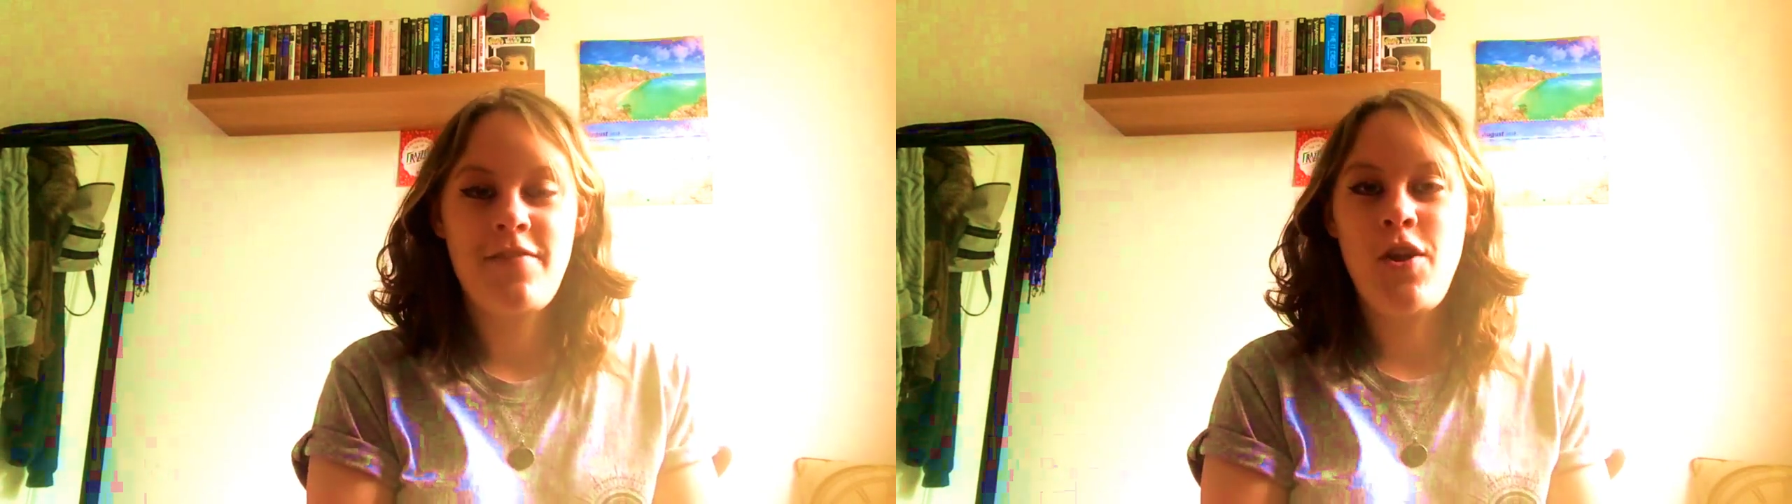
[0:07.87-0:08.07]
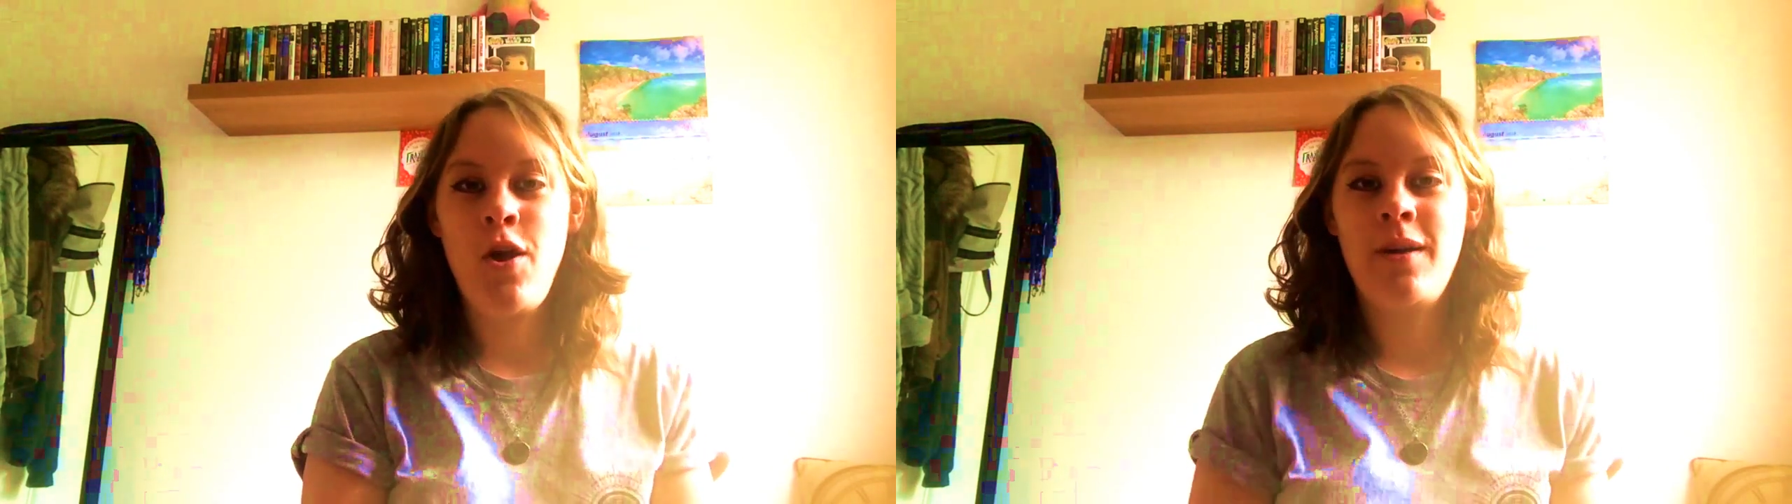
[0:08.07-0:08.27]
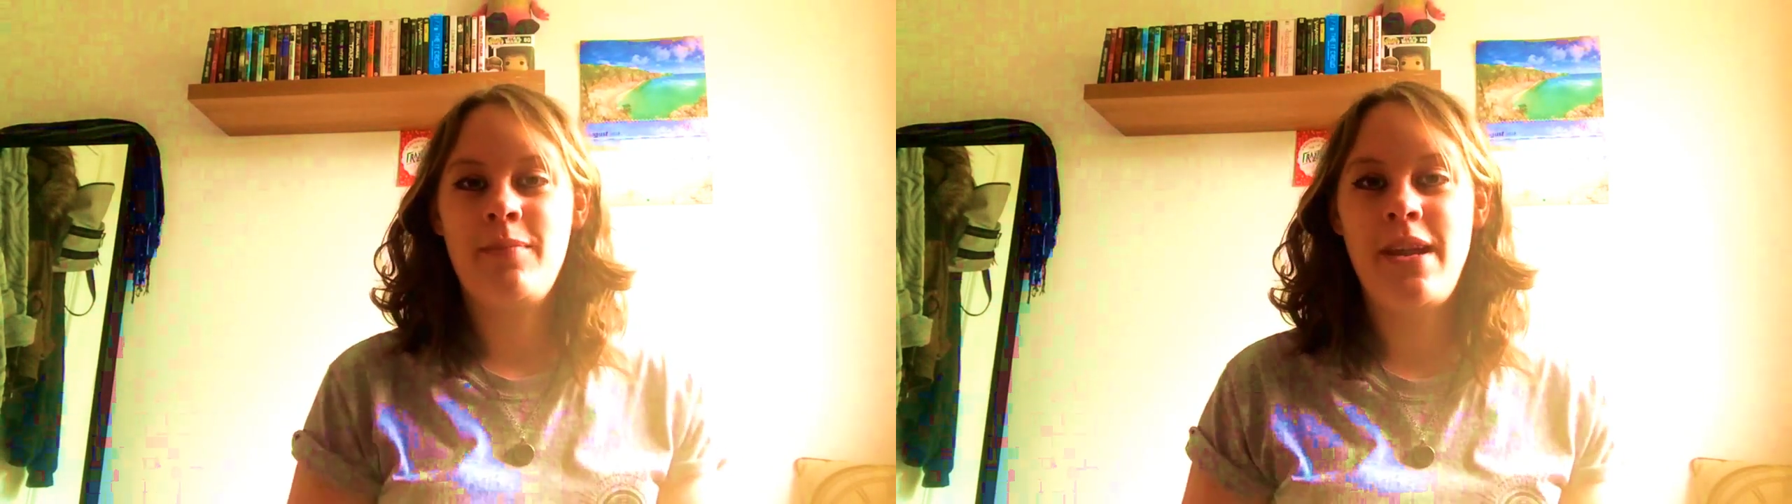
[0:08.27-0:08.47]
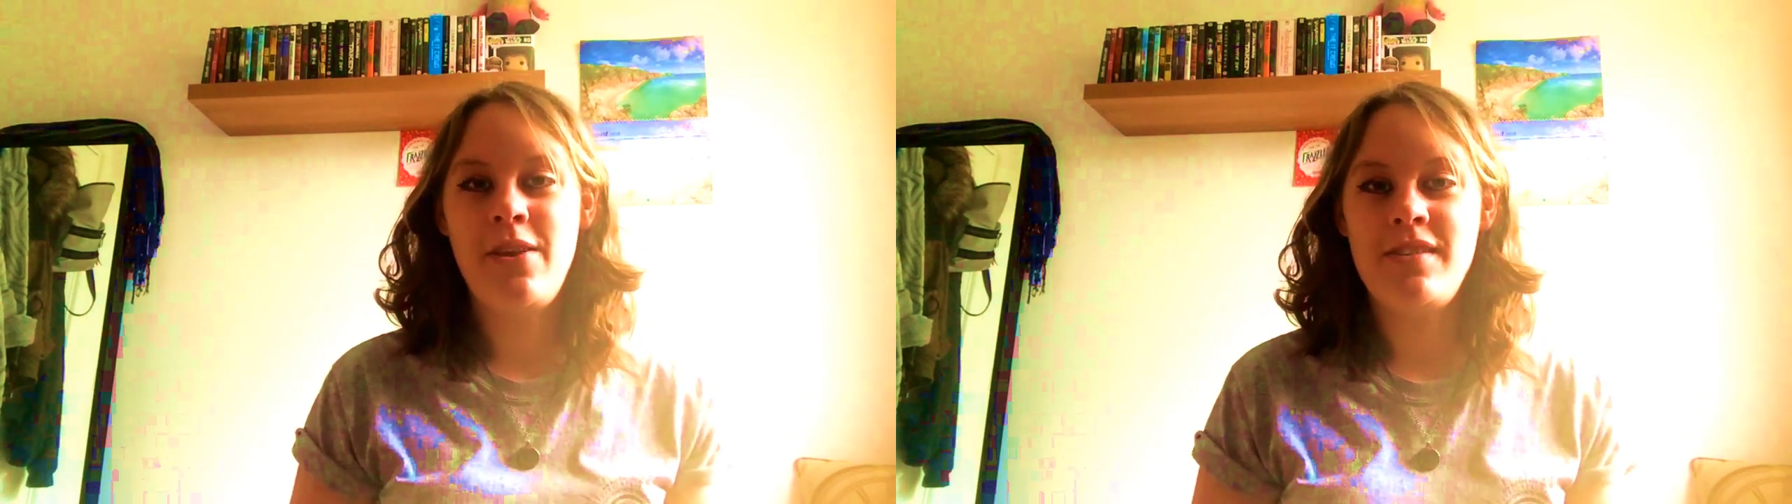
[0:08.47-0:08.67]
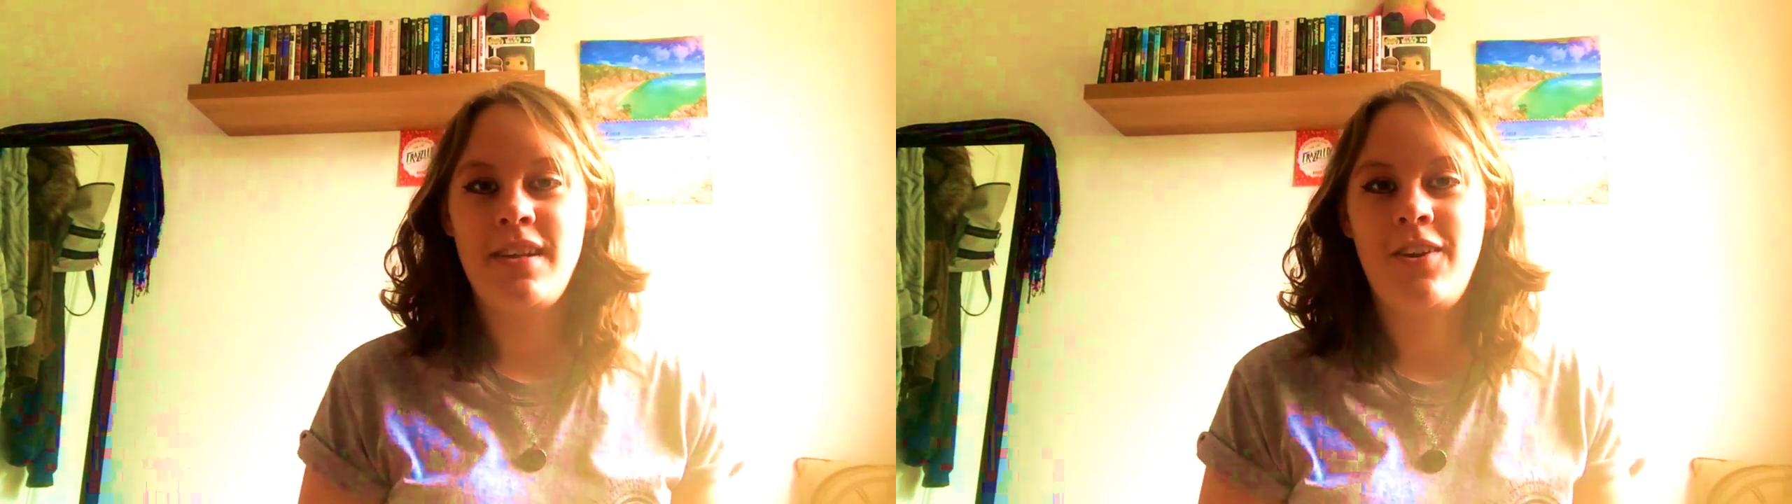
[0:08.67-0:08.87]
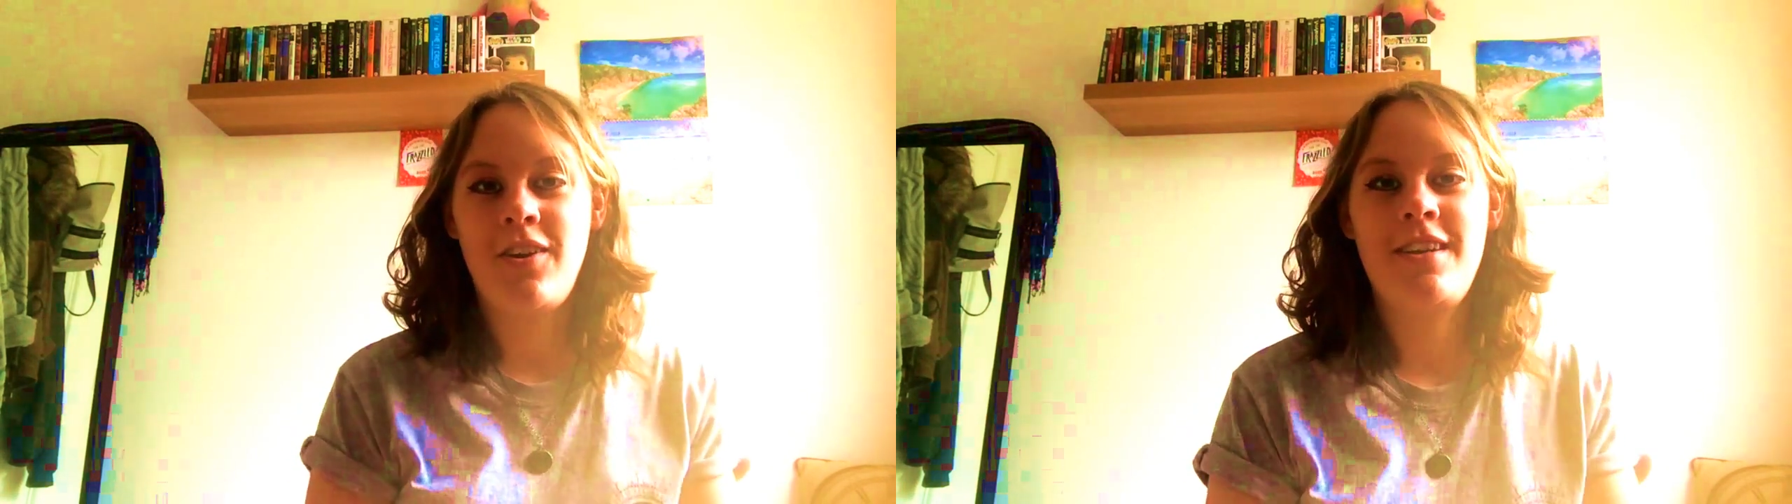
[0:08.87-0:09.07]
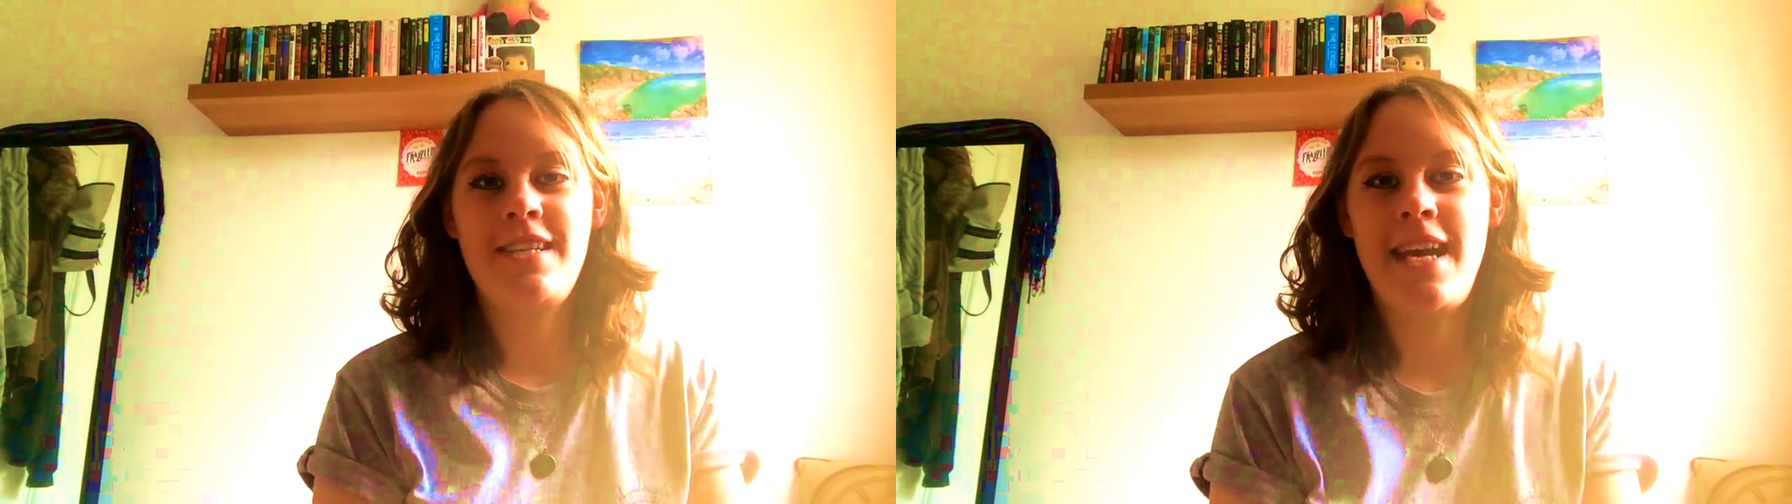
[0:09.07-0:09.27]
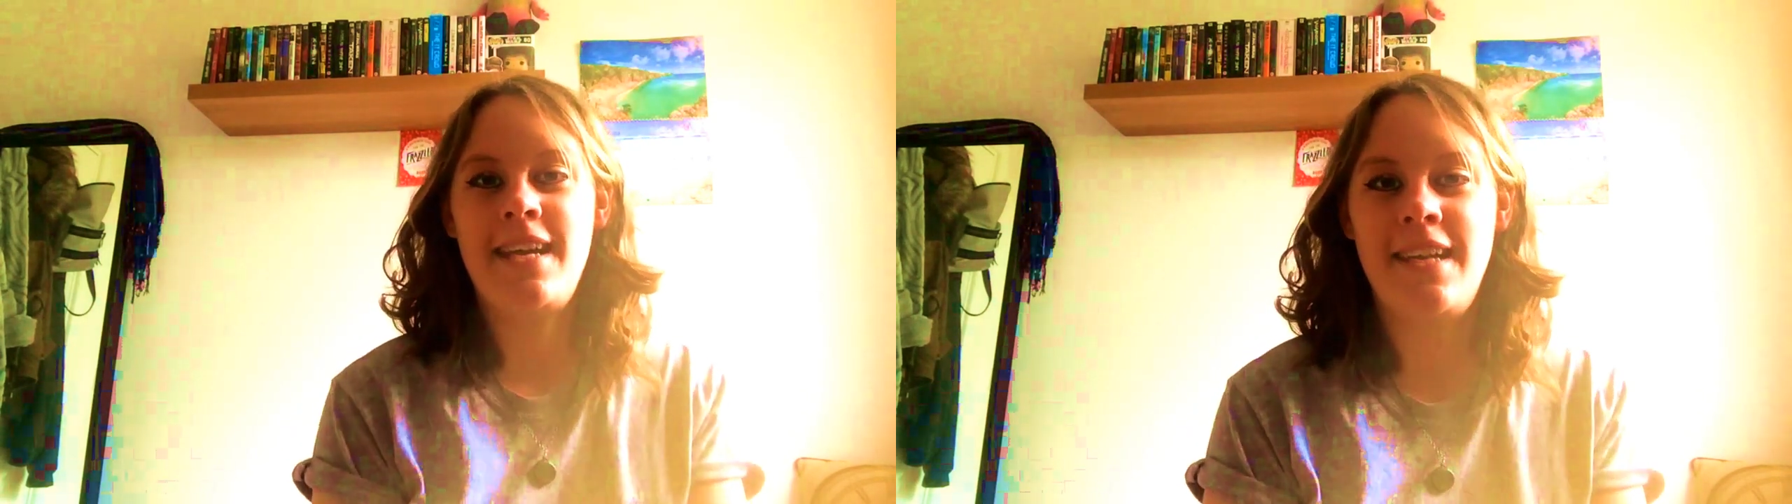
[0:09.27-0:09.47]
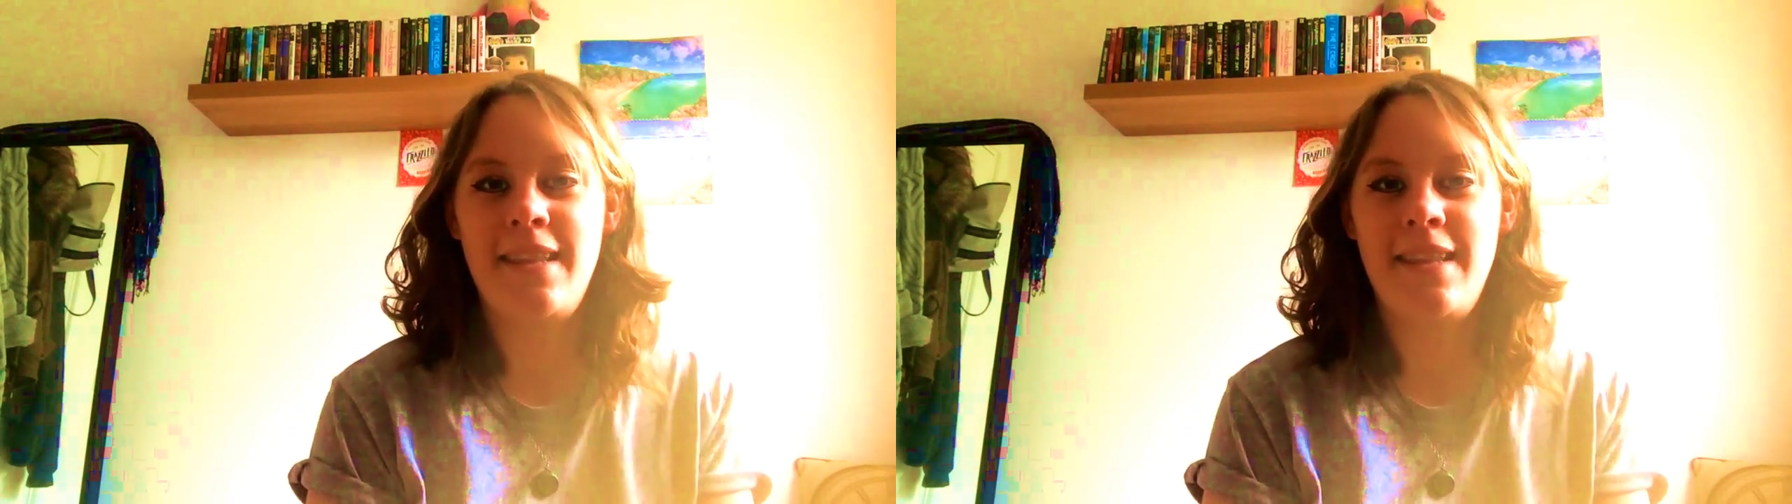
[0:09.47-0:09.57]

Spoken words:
for not uploading content